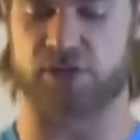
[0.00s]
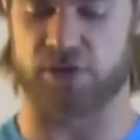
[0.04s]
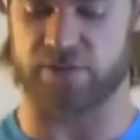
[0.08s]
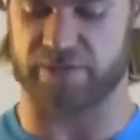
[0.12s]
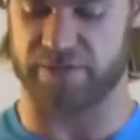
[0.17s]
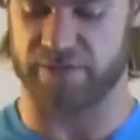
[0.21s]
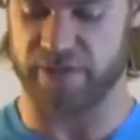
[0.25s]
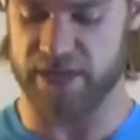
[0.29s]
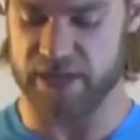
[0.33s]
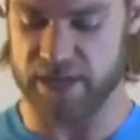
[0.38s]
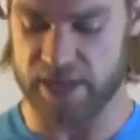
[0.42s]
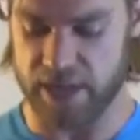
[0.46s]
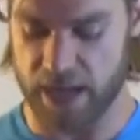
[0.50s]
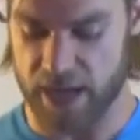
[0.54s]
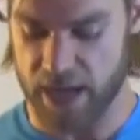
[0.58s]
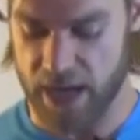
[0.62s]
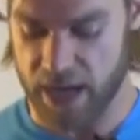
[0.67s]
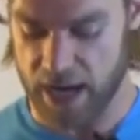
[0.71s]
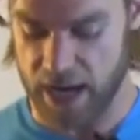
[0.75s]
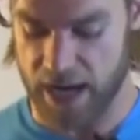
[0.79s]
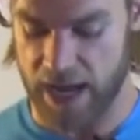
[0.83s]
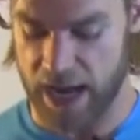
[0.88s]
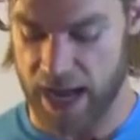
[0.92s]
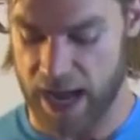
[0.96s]
in your feet,
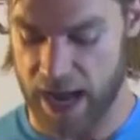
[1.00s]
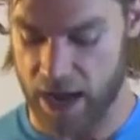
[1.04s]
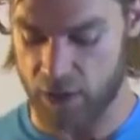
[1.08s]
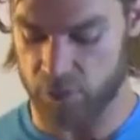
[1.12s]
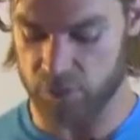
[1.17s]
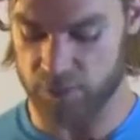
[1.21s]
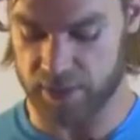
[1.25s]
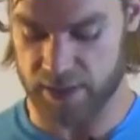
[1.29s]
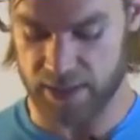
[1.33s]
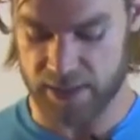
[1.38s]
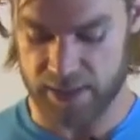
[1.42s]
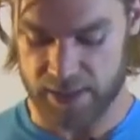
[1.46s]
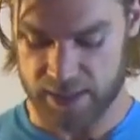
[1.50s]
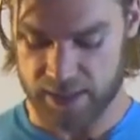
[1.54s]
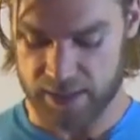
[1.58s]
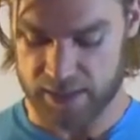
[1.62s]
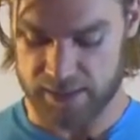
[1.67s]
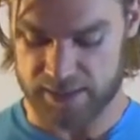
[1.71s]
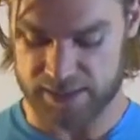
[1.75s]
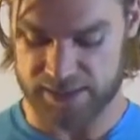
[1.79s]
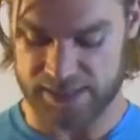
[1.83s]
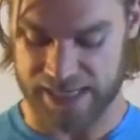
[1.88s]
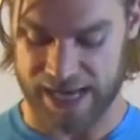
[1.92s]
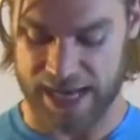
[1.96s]

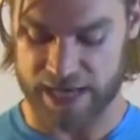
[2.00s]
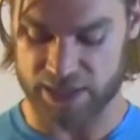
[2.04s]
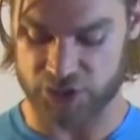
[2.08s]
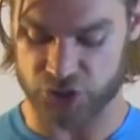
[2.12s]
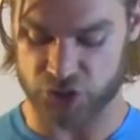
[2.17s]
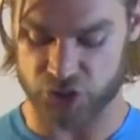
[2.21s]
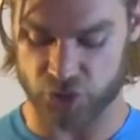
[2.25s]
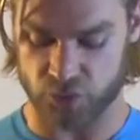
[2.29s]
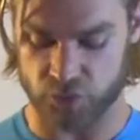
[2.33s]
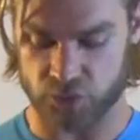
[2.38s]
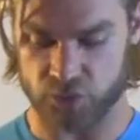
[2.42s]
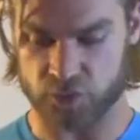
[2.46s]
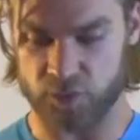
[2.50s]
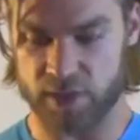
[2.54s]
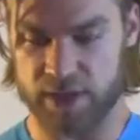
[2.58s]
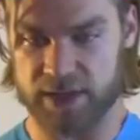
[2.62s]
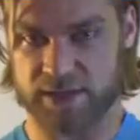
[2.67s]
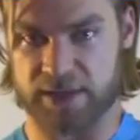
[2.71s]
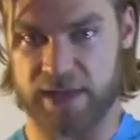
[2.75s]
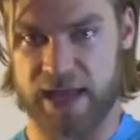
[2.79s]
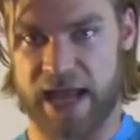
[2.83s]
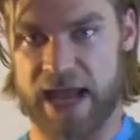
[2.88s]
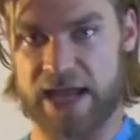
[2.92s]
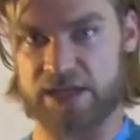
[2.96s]
outside shoulder
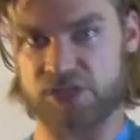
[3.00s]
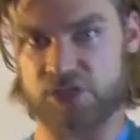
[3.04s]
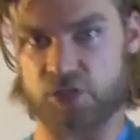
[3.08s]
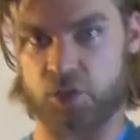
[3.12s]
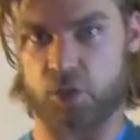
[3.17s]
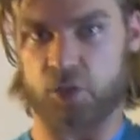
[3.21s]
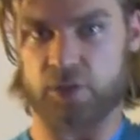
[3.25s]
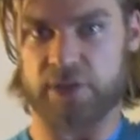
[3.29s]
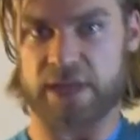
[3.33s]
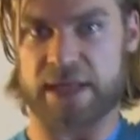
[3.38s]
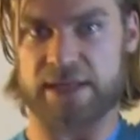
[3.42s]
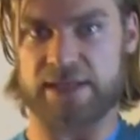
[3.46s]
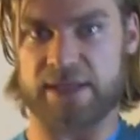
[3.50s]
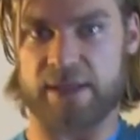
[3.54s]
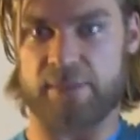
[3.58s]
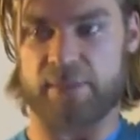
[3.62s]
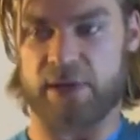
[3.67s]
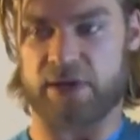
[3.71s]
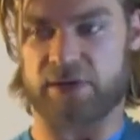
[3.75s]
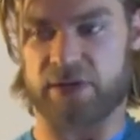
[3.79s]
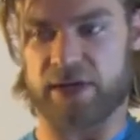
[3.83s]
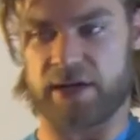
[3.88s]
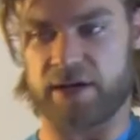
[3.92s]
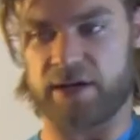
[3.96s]
width, as you're holding that
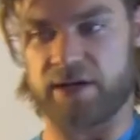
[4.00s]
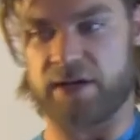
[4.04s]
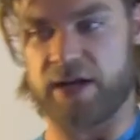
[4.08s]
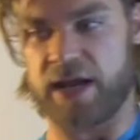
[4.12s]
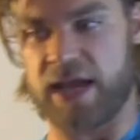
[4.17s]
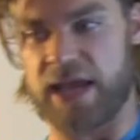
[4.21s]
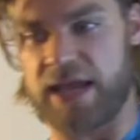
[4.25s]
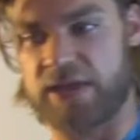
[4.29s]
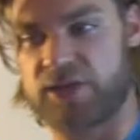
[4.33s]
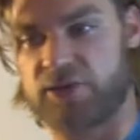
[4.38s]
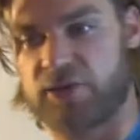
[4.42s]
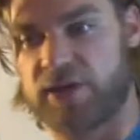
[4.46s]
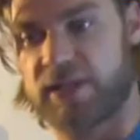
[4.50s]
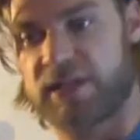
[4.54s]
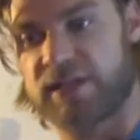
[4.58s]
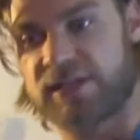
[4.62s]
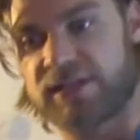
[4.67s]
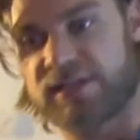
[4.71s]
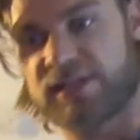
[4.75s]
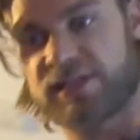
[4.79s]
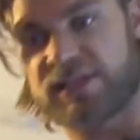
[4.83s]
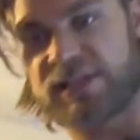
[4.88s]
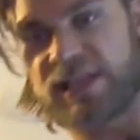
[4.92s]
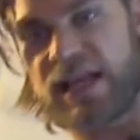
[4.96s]
dumbbell here, and you're going to
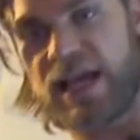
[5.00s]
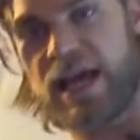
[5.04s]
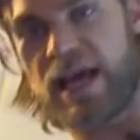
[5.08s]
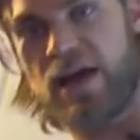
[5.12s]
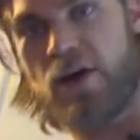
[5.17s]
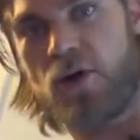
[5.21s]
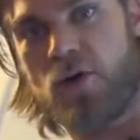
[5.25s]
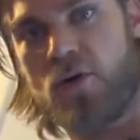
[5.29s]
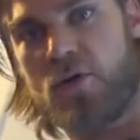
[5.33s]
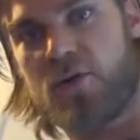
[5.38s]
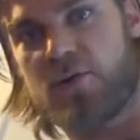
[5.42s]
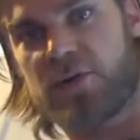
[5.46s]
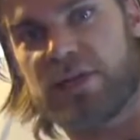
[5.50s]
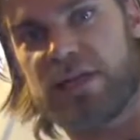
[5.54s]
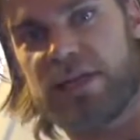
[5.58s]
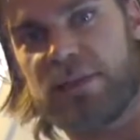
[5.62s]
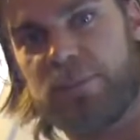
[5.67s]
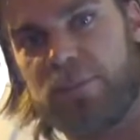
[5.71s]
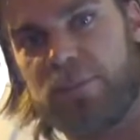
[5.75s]
slowly